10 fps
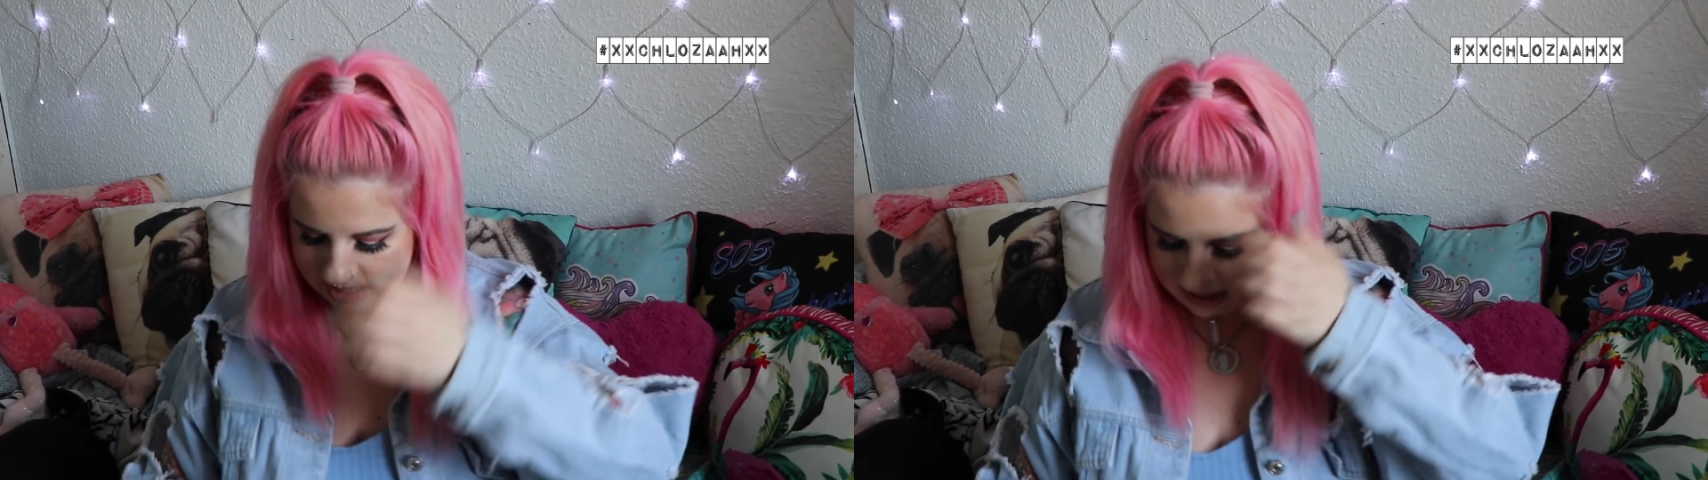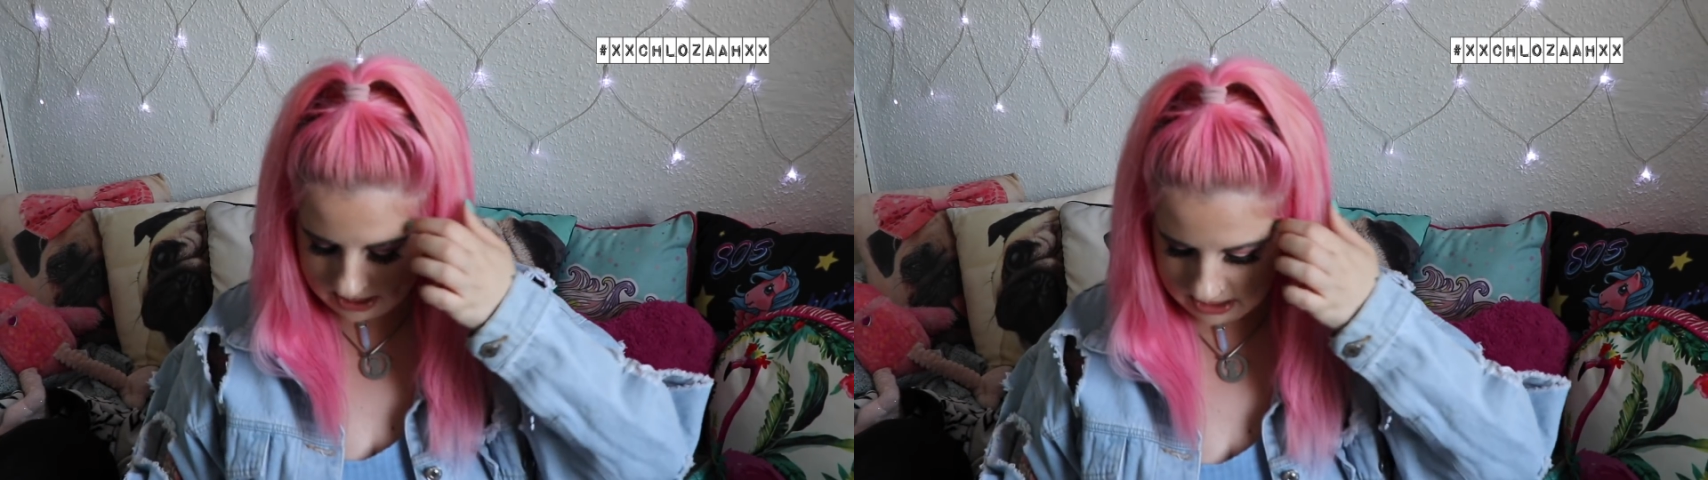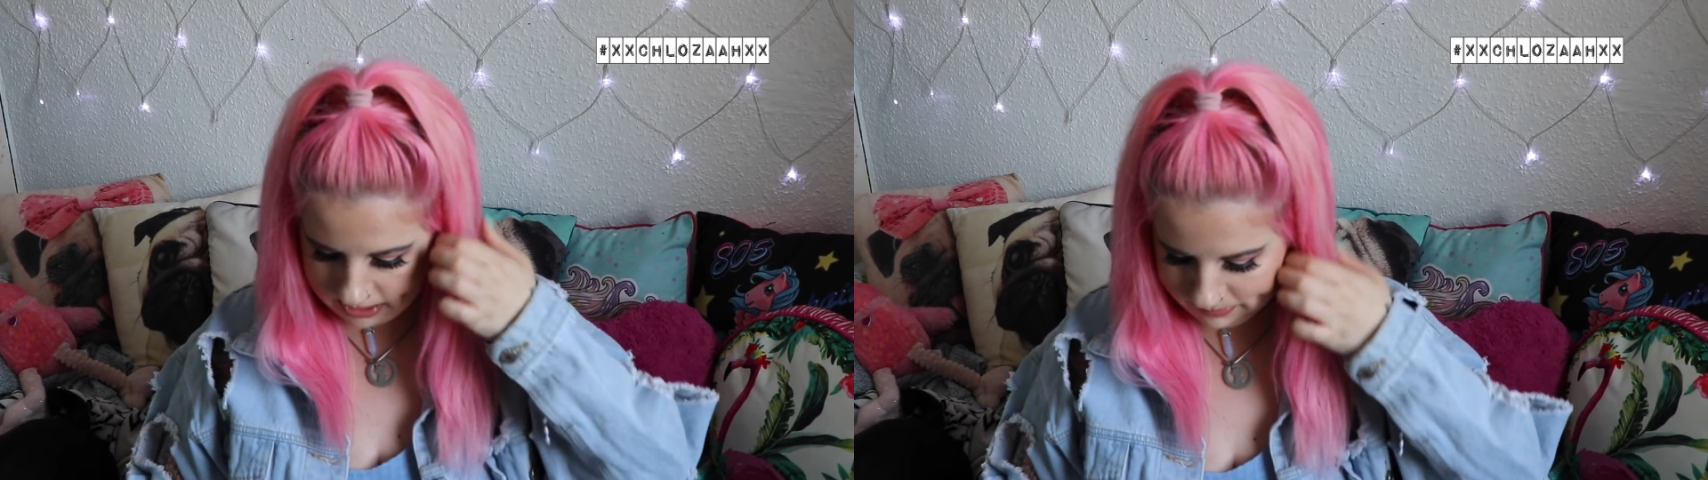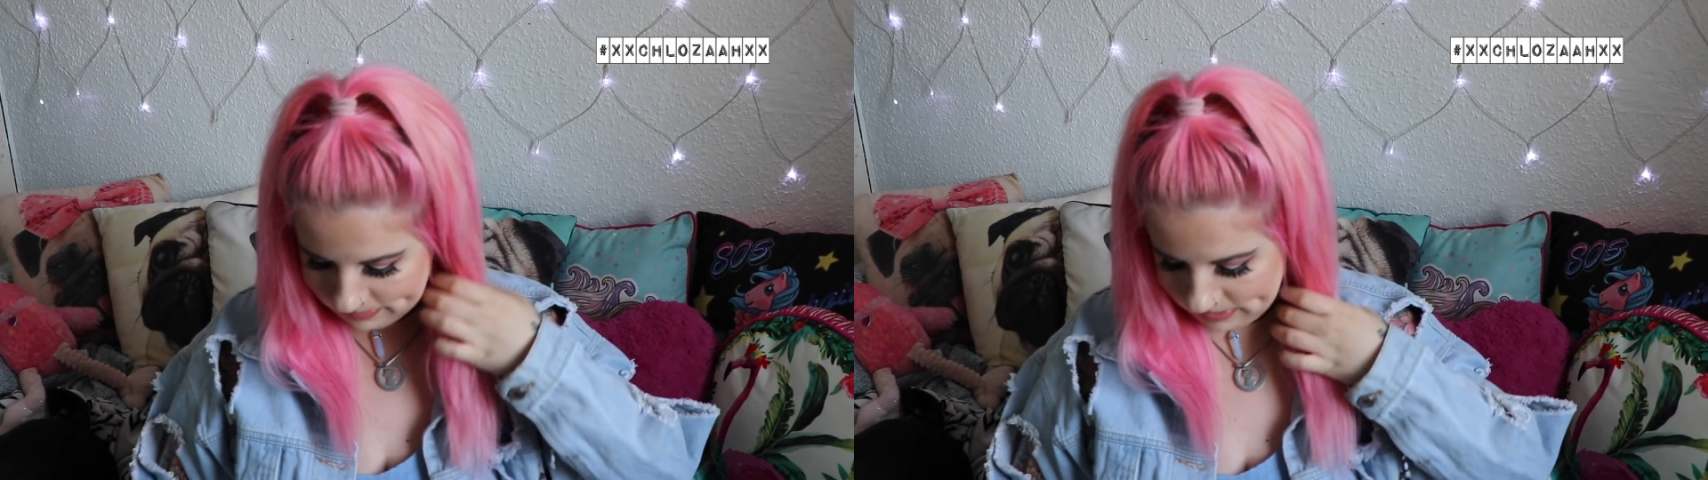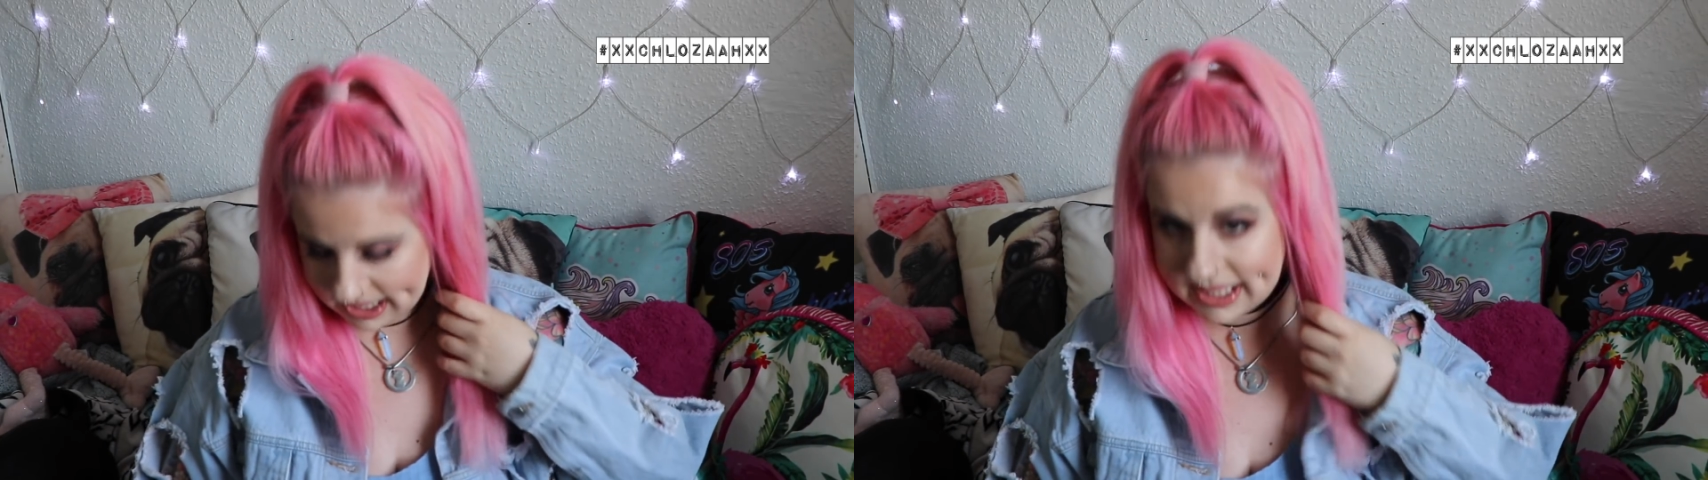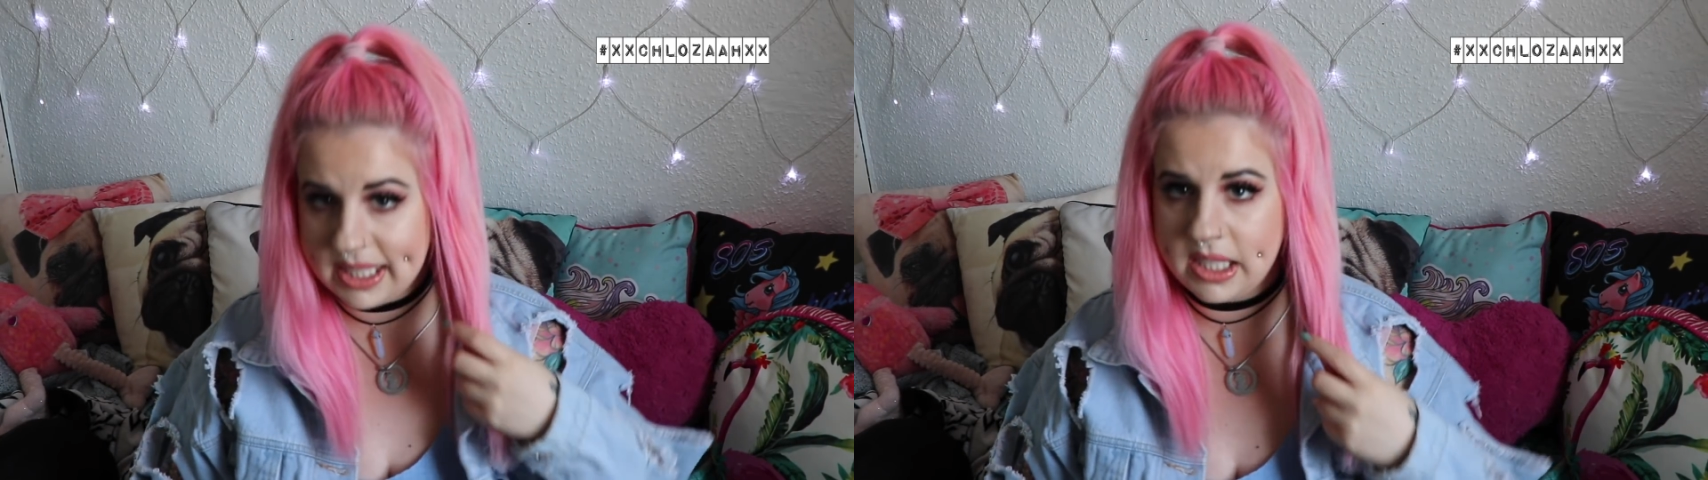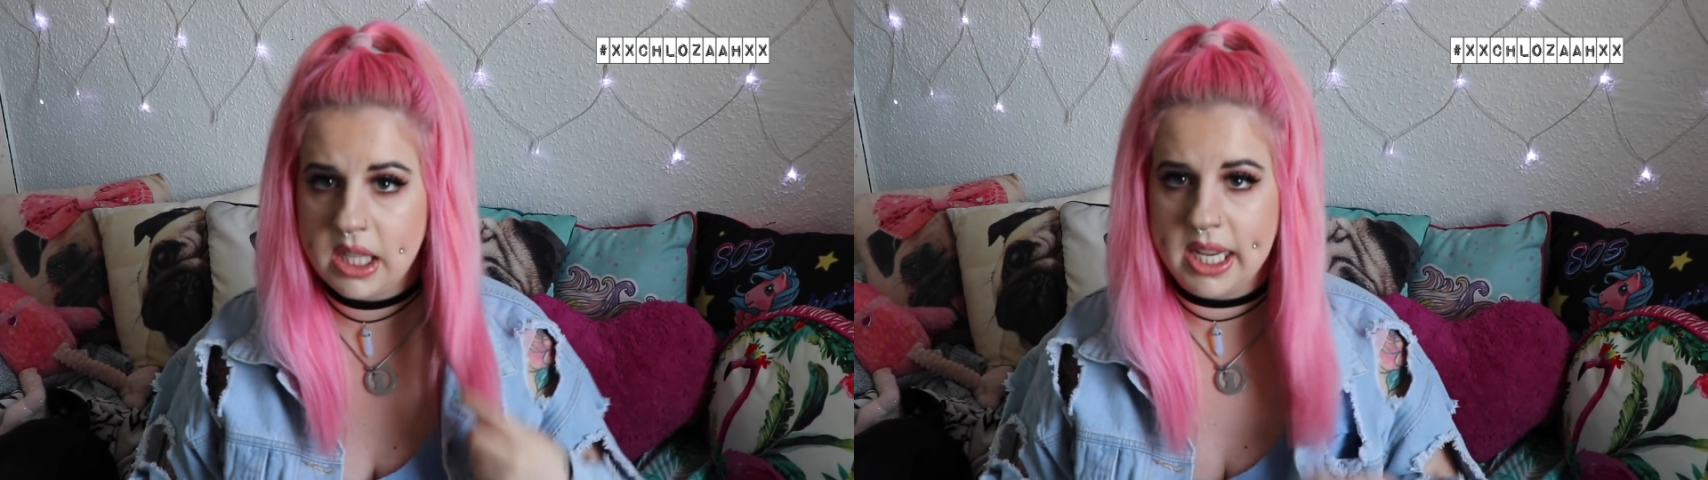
Next